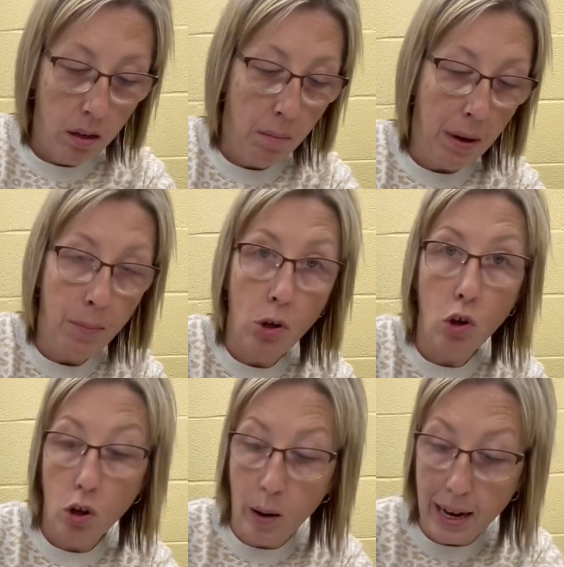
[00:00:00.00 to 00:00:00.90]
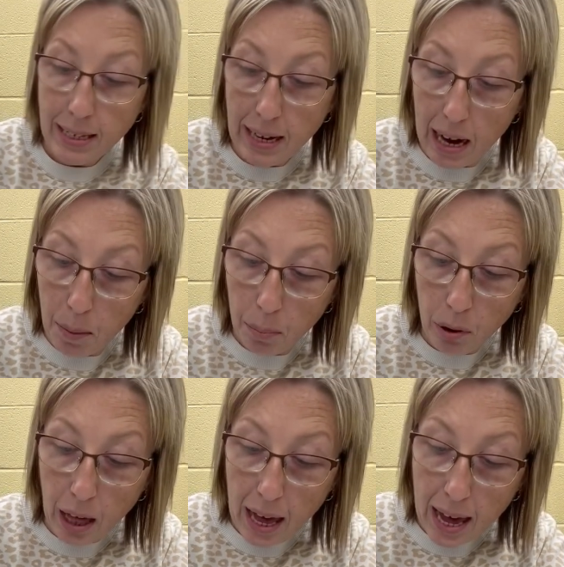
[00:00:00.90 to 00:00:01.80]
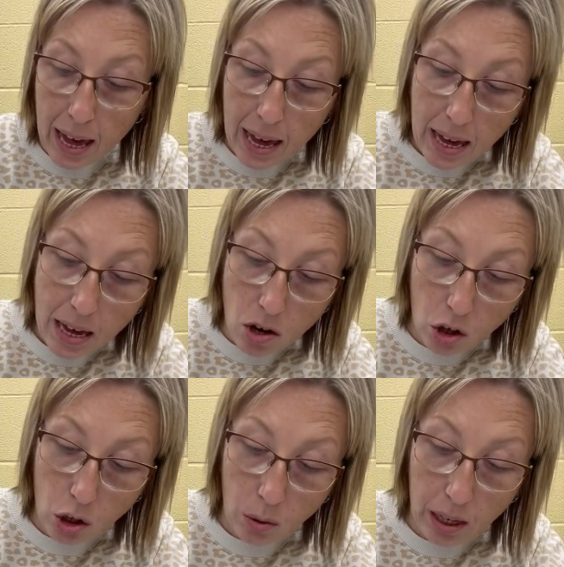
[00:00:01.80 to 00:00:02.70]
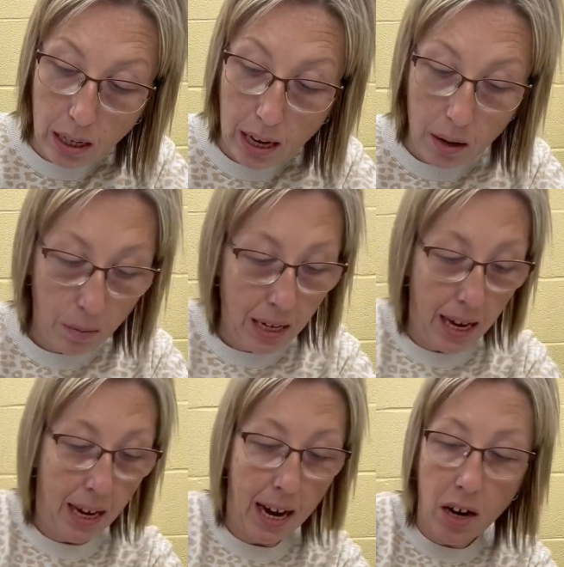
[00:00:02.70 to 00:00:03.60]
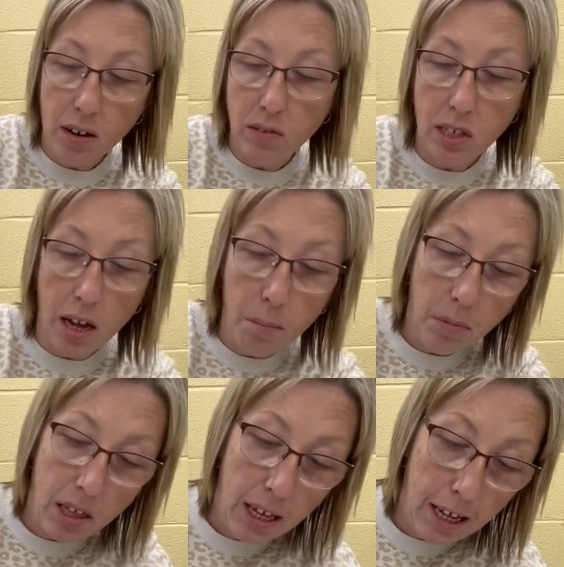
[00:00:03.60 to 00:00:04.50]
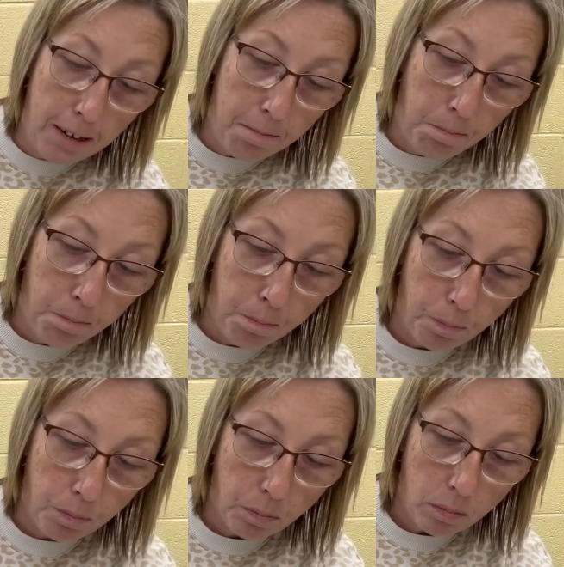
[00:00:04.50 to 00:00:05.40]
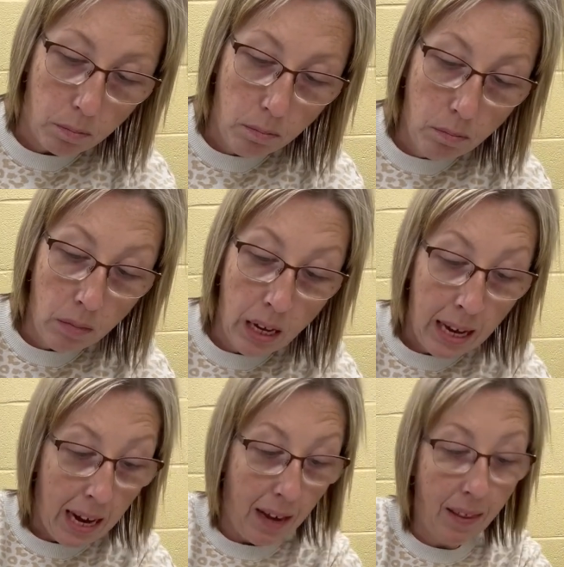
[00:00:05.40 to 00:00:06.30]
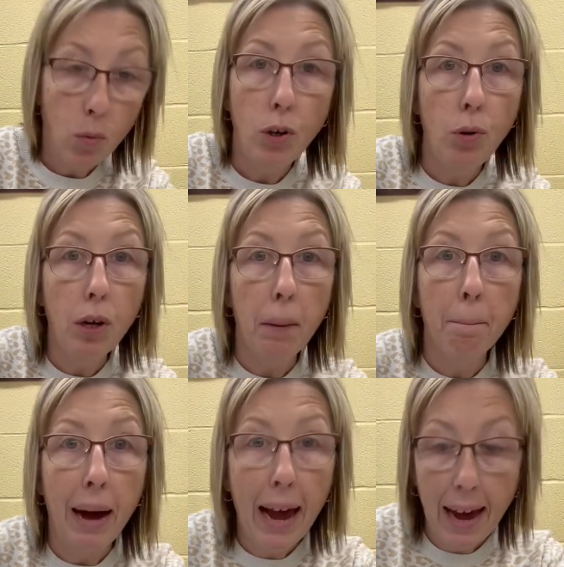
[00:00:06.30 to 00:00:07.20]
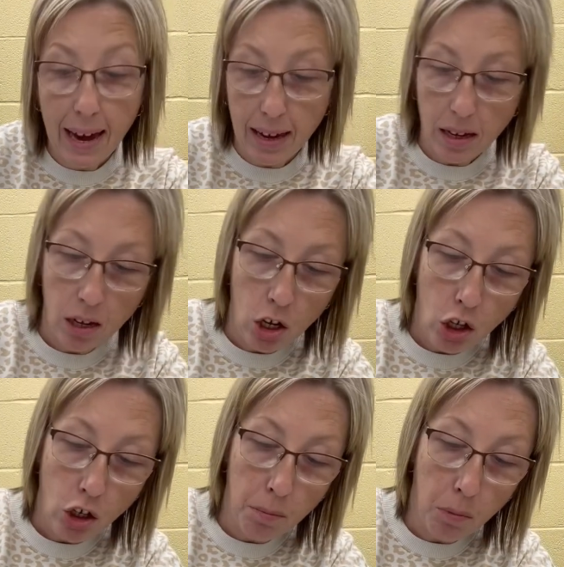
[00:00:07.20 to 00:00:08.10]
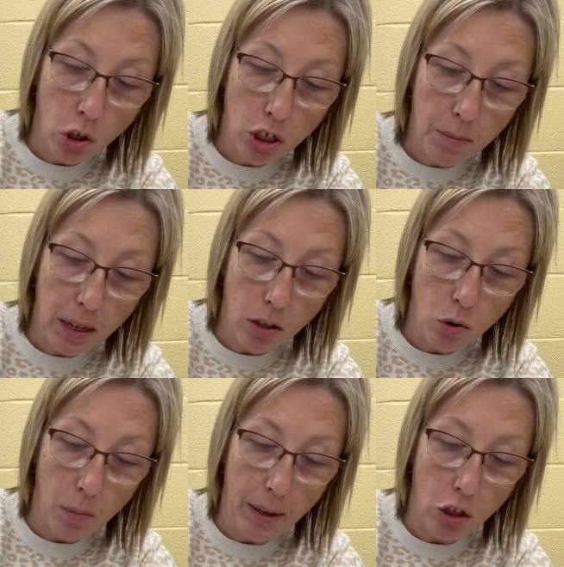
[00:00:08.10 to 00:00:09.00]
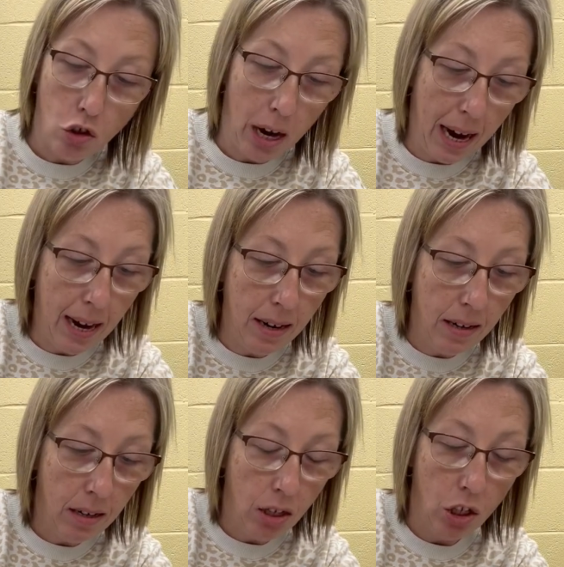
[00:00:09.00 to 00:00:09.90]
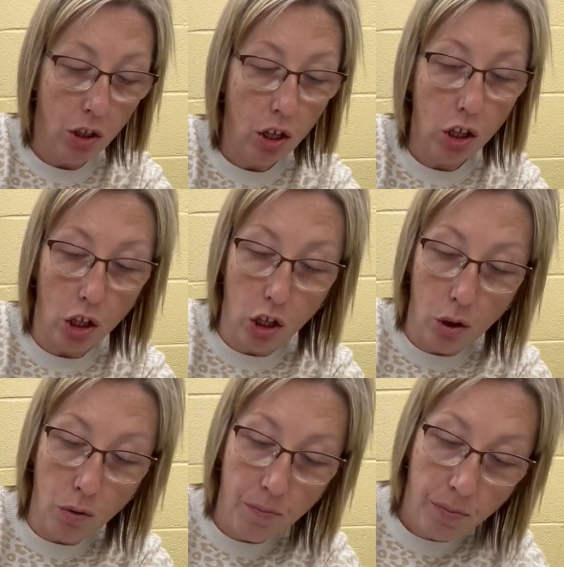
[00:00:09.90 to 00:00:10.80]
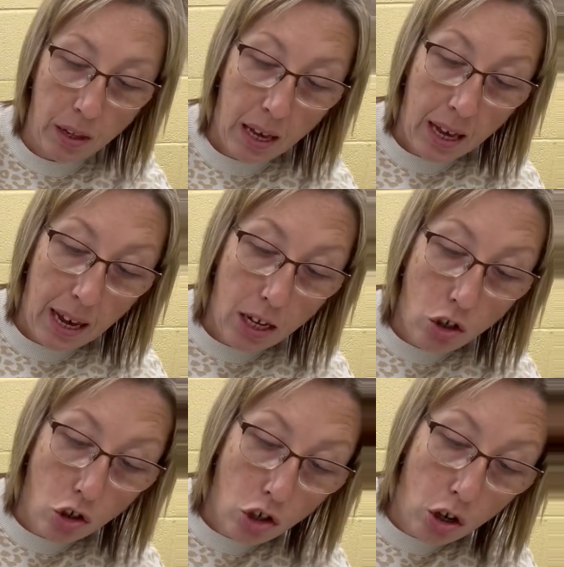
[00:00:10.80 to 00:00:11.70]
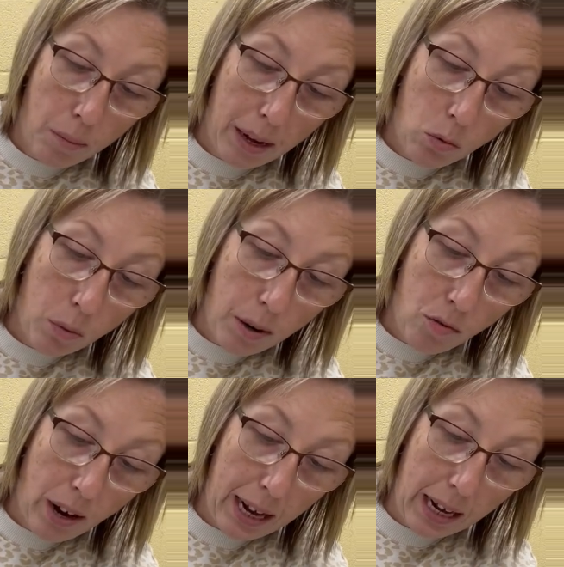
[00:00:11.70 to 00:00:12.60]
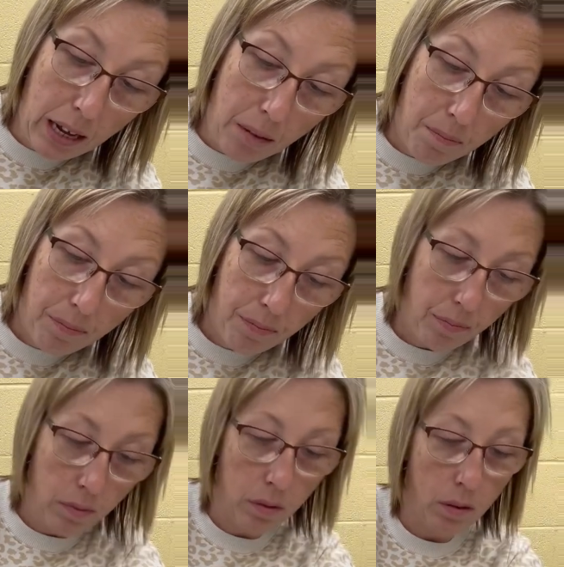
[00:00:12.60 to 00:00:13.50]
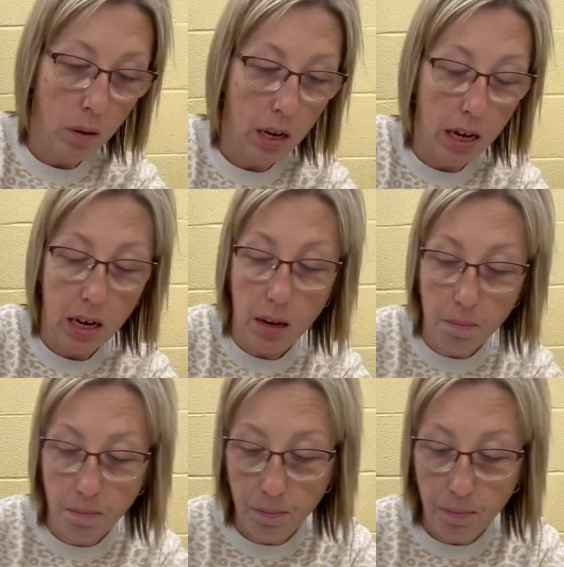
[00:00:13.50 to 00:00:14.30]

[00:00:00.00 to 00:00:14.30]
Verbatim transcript: Maybe you can go outside and play or you can help take care of something. And then when you come back, your marshmallows will be dried to the glue and your snowman will be ready. Okay?